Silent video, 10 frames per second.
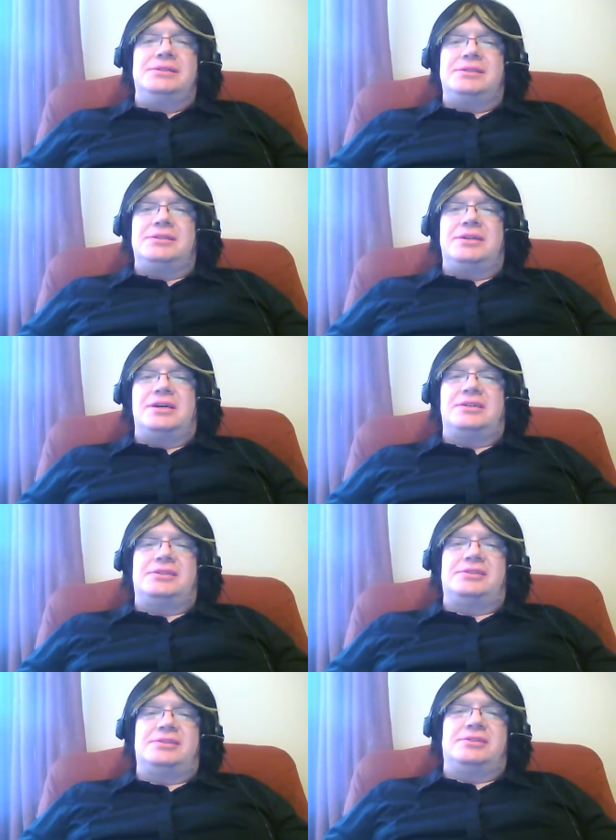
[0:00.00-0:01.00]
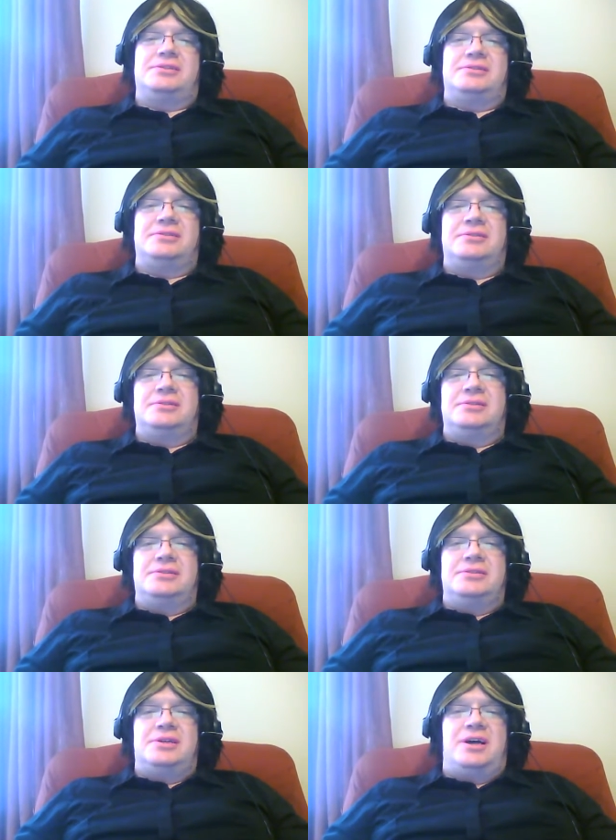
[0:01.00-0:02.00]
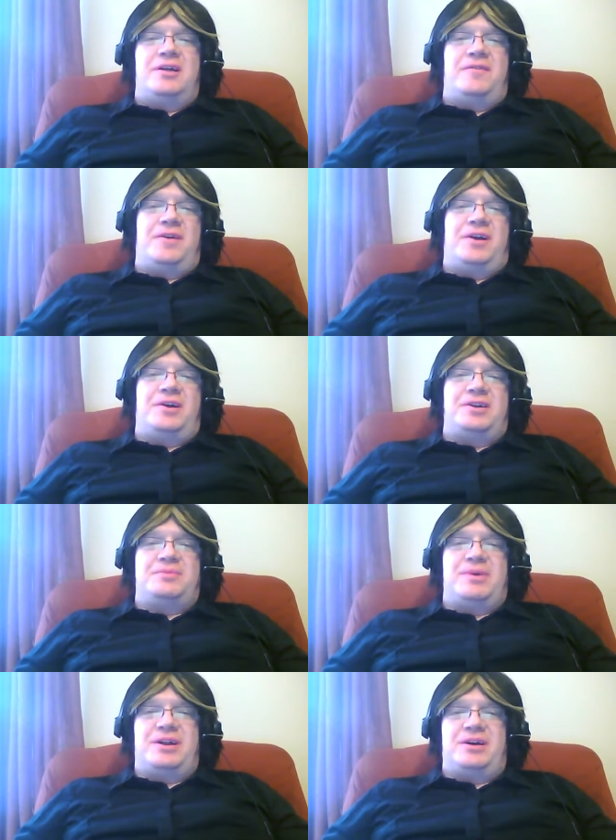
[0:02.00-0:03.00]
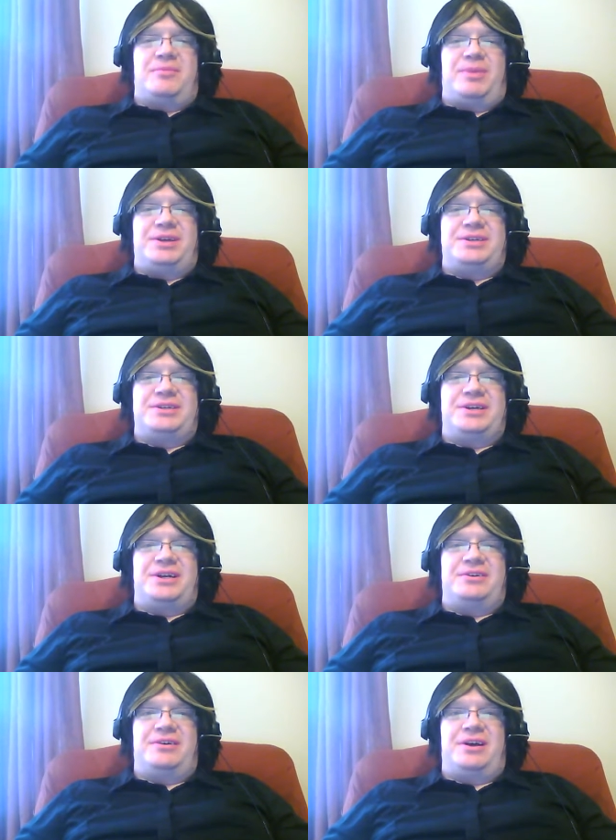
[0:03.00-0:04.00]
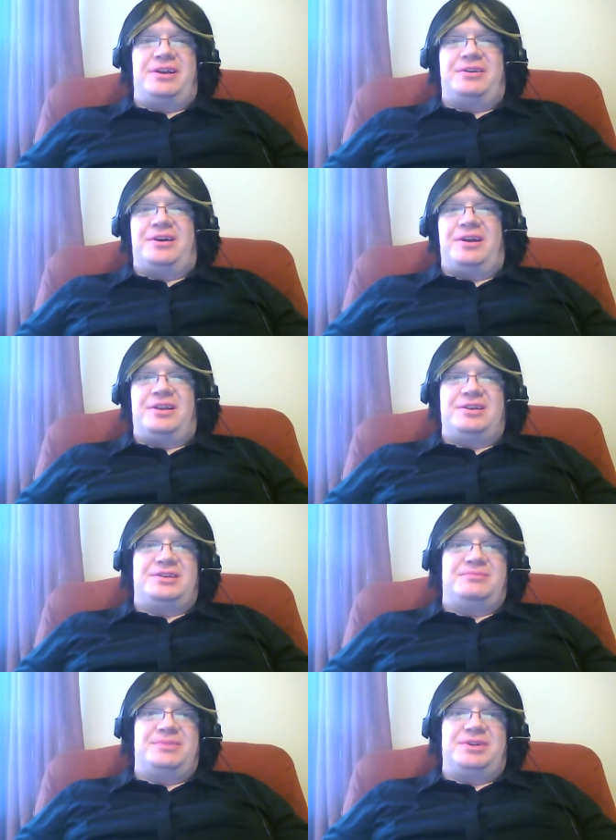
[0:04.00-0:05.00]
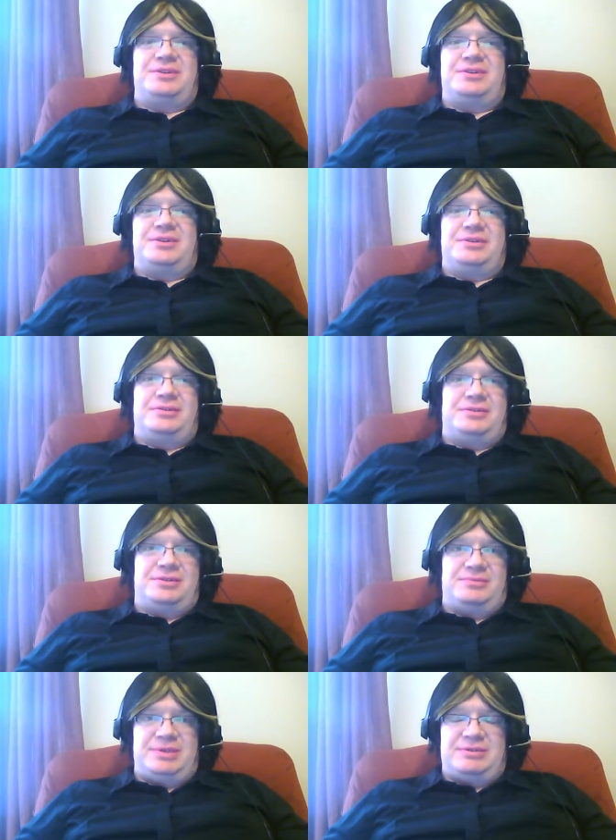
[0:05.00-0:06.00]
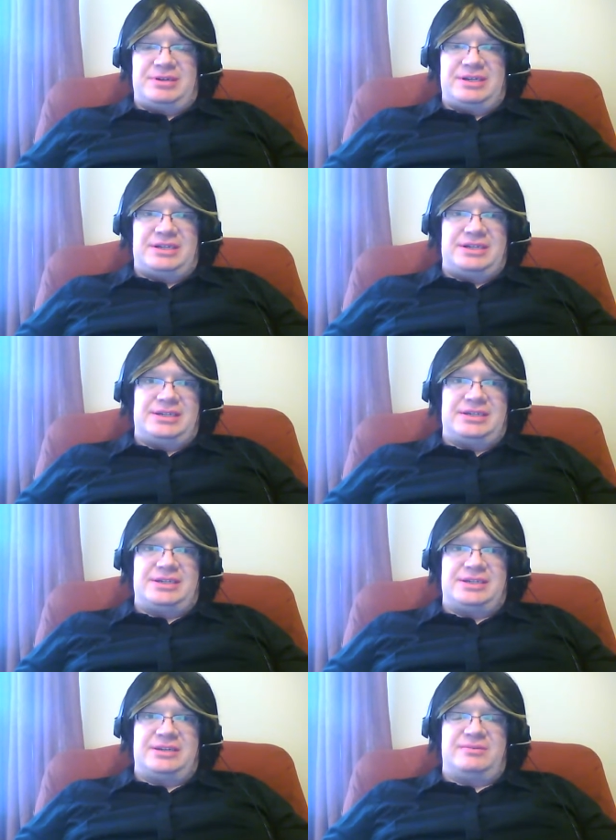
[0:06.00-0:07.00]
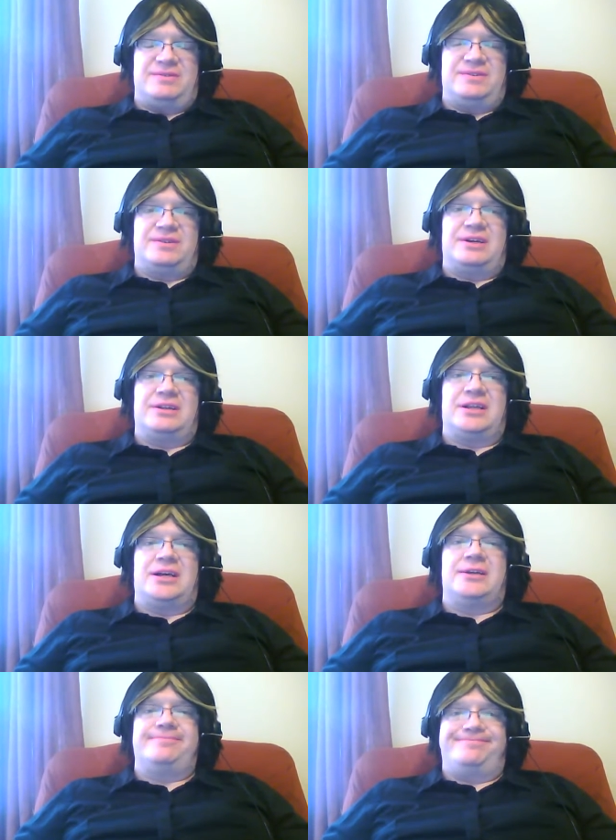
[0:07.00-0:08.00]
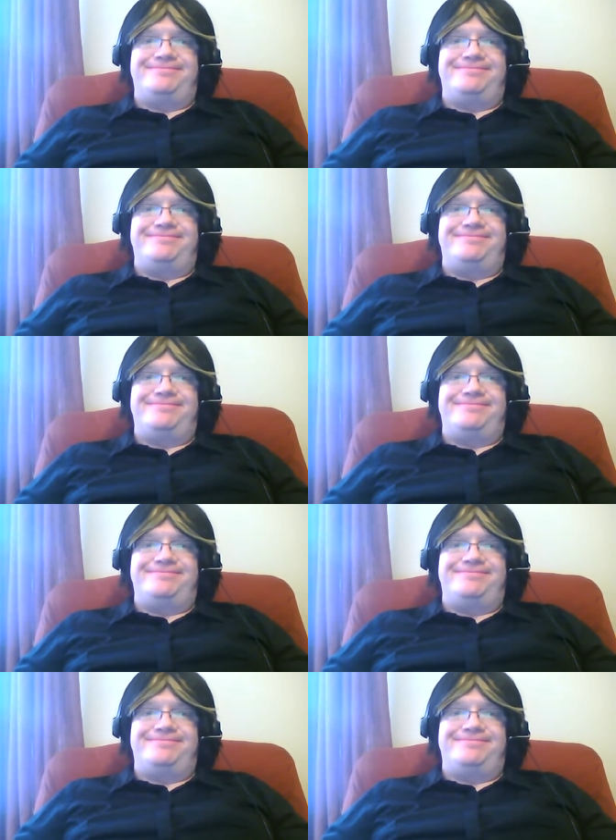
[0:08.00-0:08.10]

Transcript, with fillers: So that's... if you're curious about all the places I know I could try and list them, but it'd be quite the list because I moved around a lot.